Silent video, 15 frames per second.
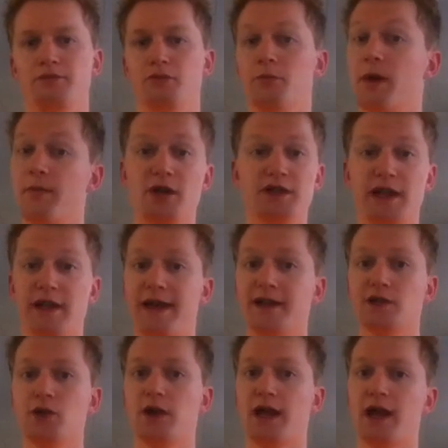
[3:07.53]
Remember, take that
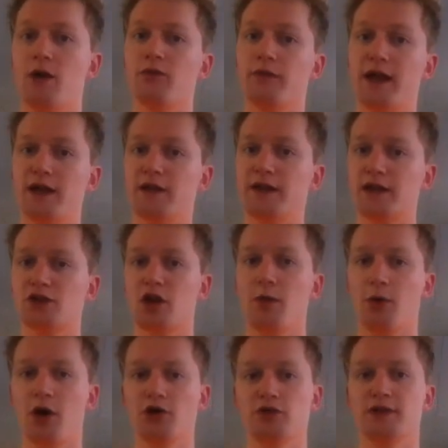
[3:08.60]
into account. That's
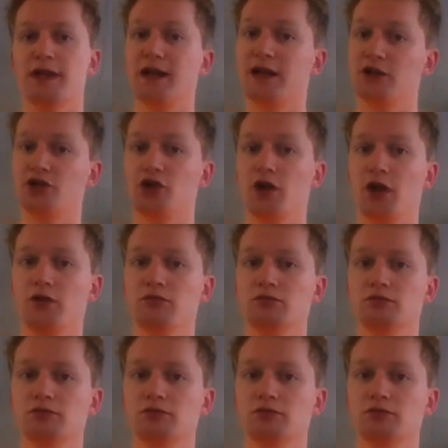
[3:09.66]
carbohydrates. That is sugar.